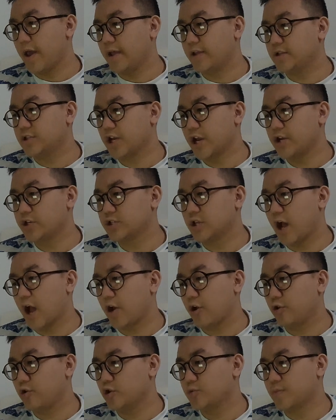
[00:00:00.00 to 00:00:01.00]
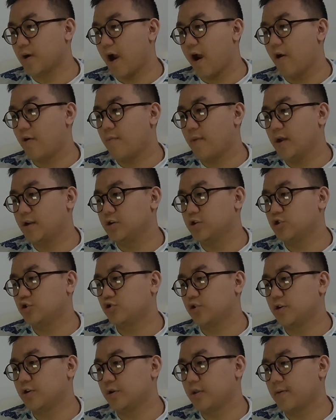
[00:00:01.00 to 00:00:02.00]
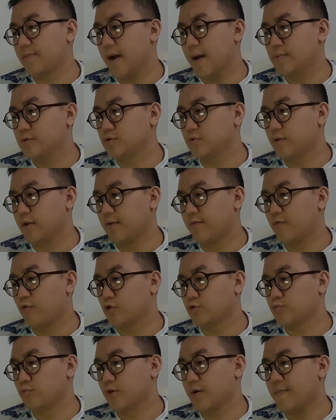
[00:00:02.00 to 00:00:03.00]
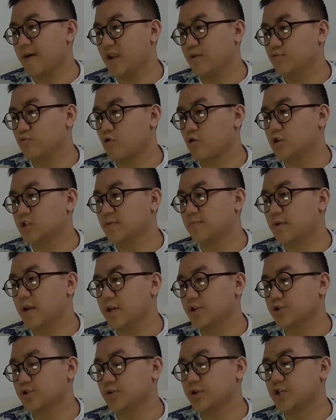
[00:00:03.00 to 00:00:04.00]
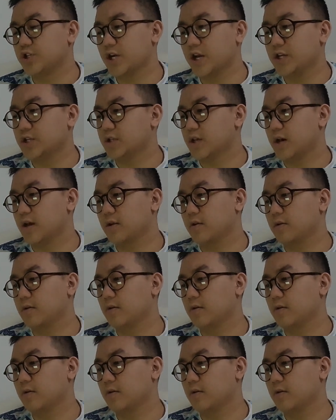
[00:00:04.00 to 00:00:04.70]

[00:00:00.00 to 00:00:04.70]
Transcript: He changed that I could use my Iron Man to destroy them absolutely and force them with manual contemplation. He changed that.